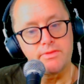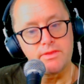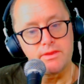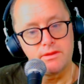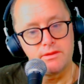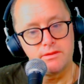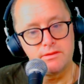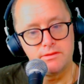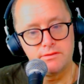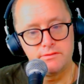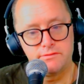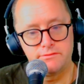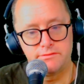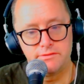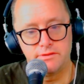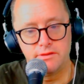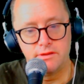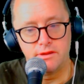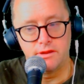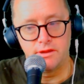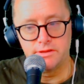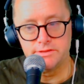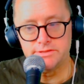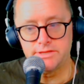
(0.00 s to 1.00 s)
he's the
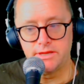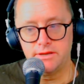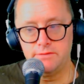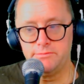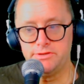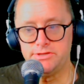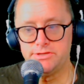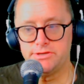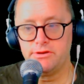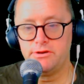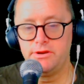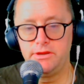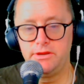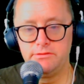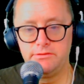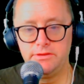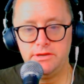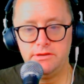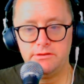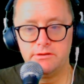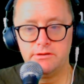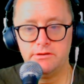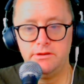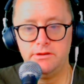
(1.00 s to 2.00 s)
Senate Majority
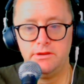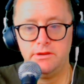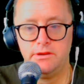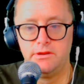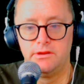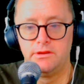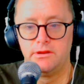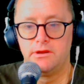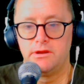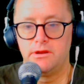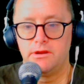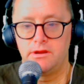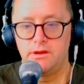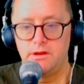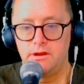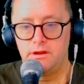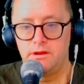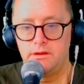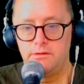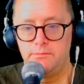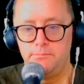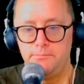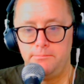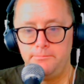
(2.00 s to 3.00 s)
Leader,
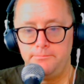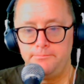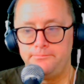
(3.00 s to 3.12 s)
does